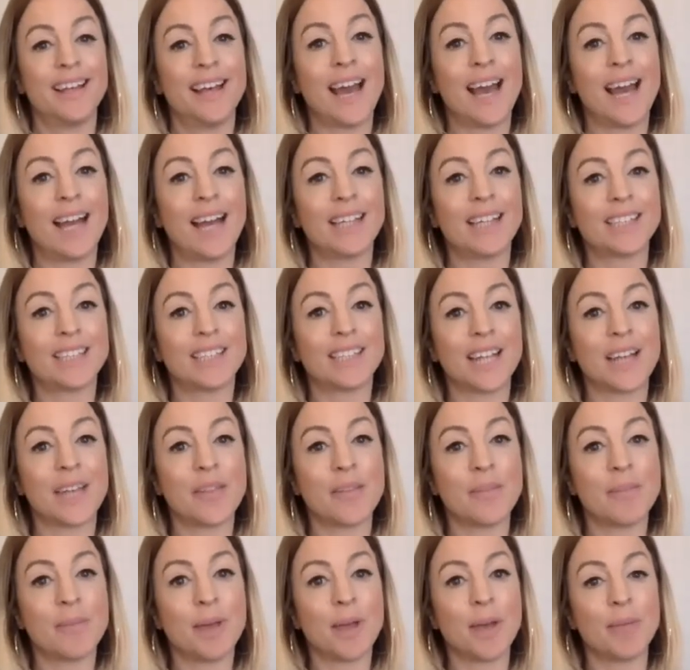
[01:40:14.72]
actually, at
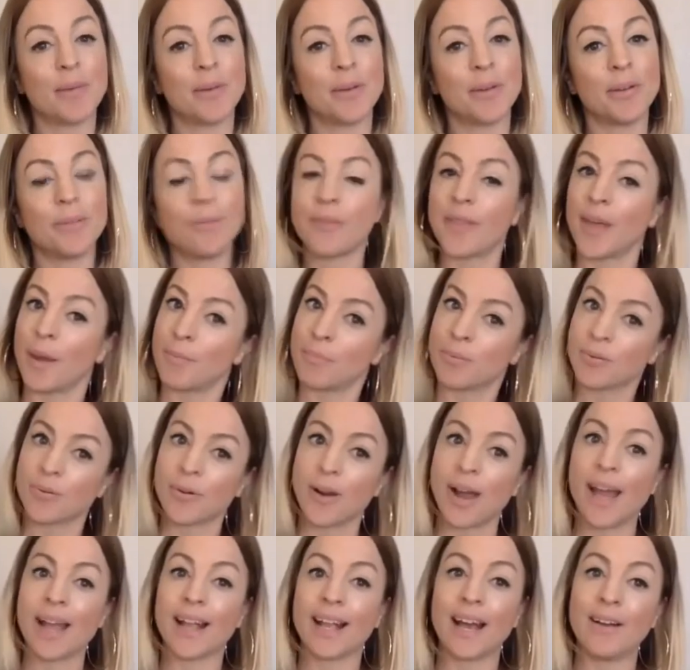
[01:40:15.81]
the moment, they're
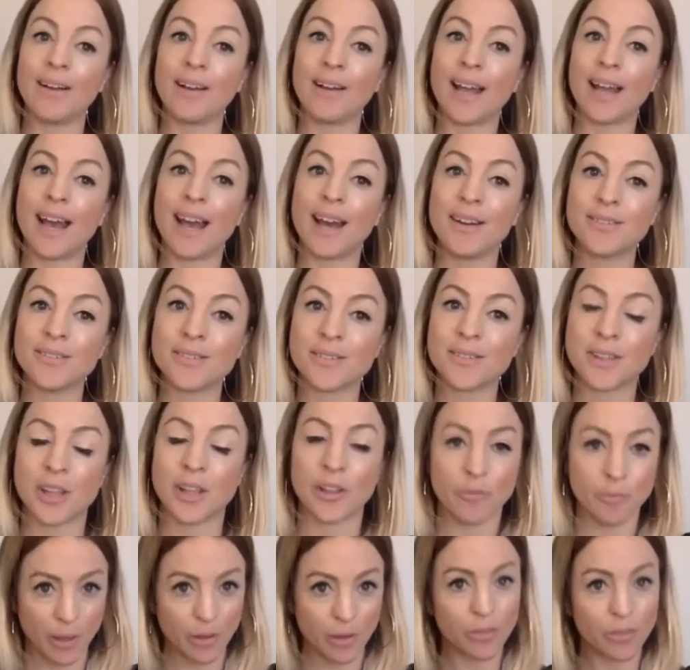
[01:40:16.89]
praying out loud,
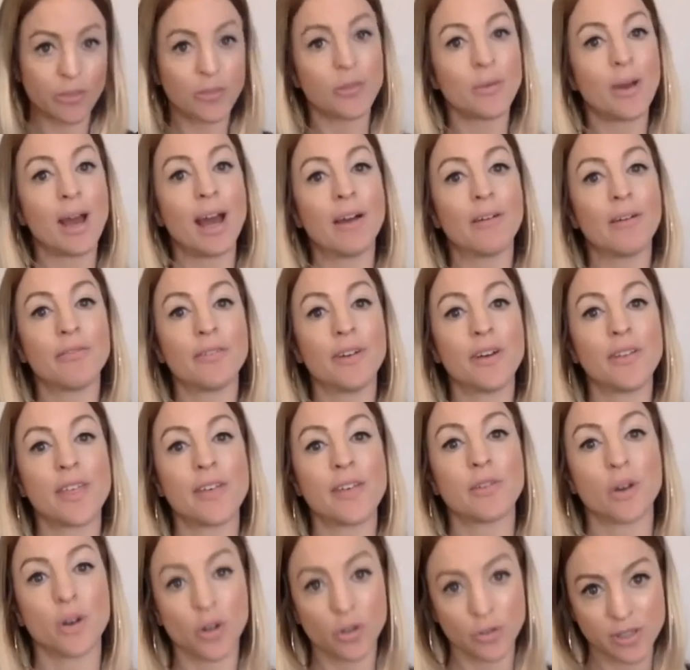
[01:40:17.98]
they've been through Alpha,
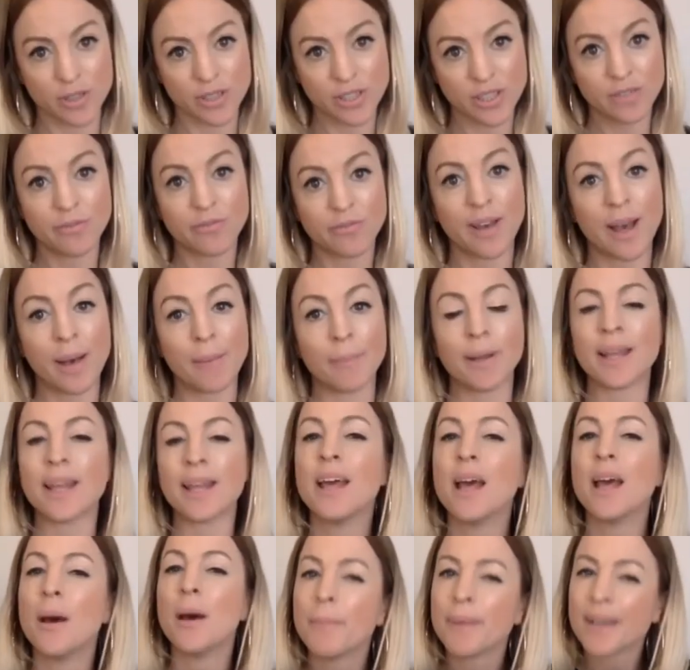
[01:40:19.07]
they've got Christian family,
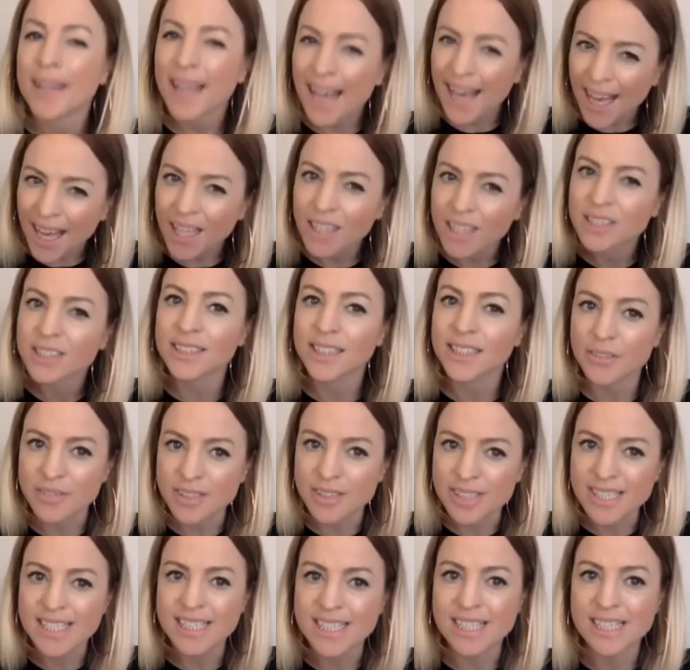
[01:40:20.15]
but actually they're
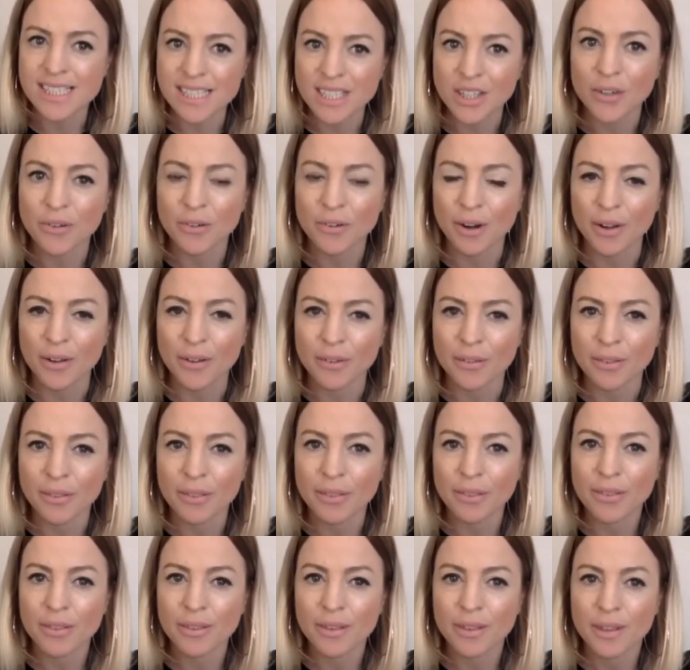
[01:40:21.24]
resisting
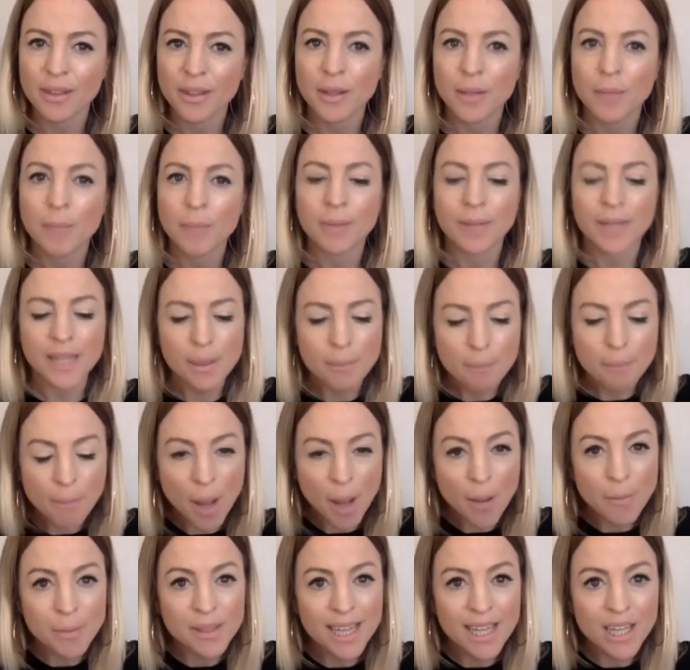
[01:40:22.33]
growth. But at the
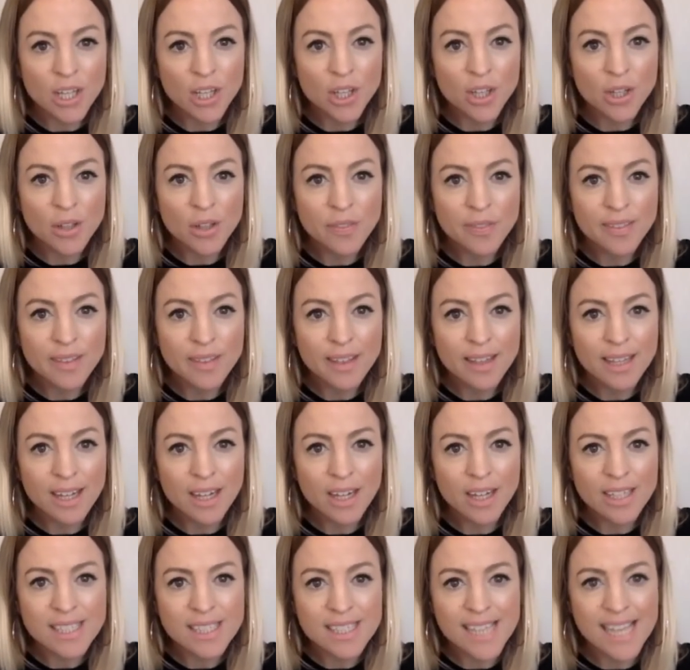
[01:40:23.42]
moment, they
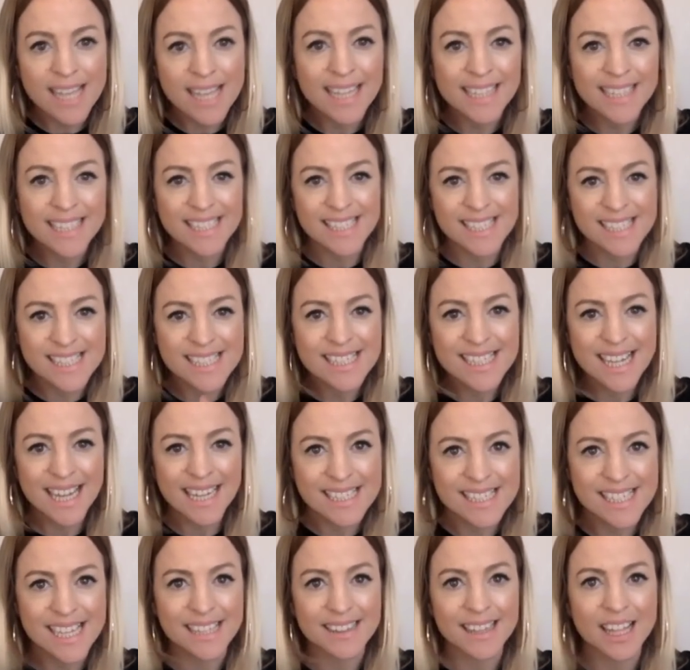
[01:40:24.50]
taken as a
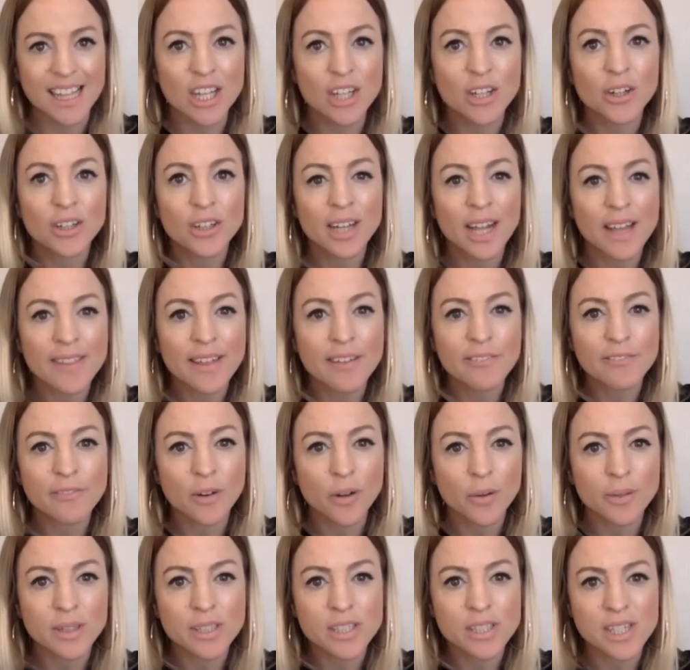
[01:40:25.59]
static, they look like they're
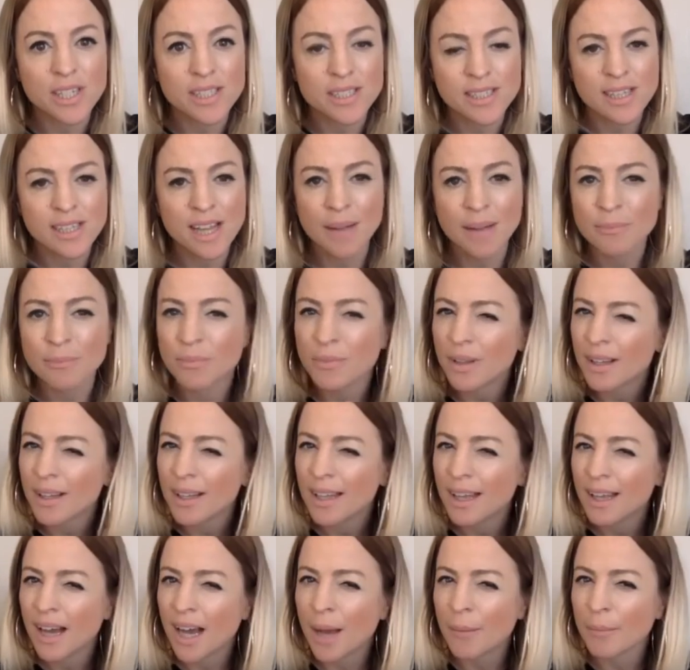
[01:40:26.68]
following Jesus.
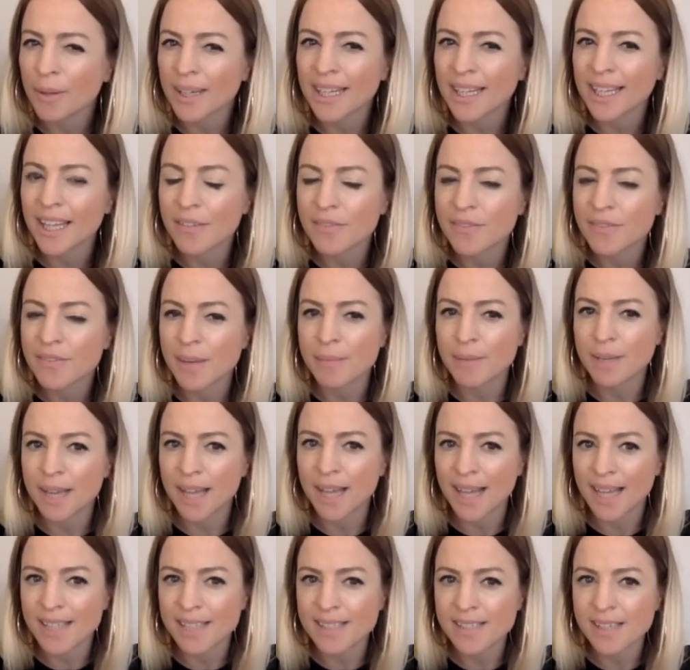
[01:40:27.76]
I'm going to give them
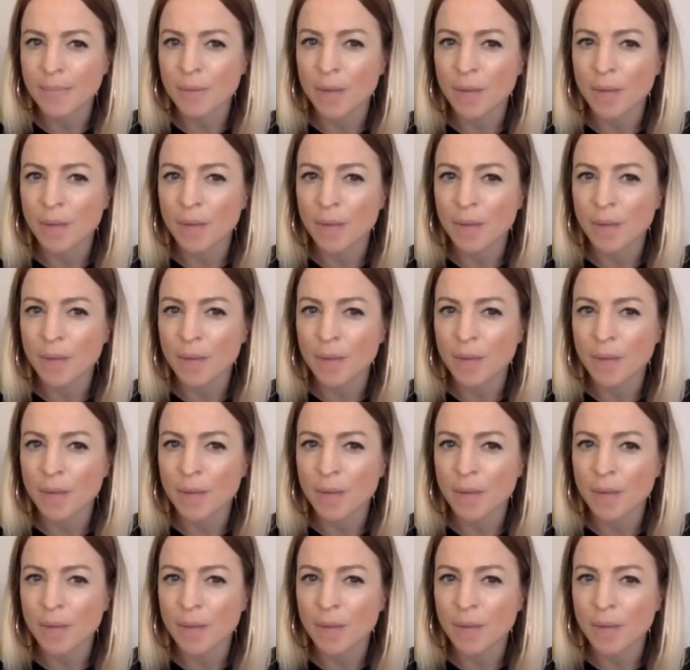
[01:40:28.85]
less.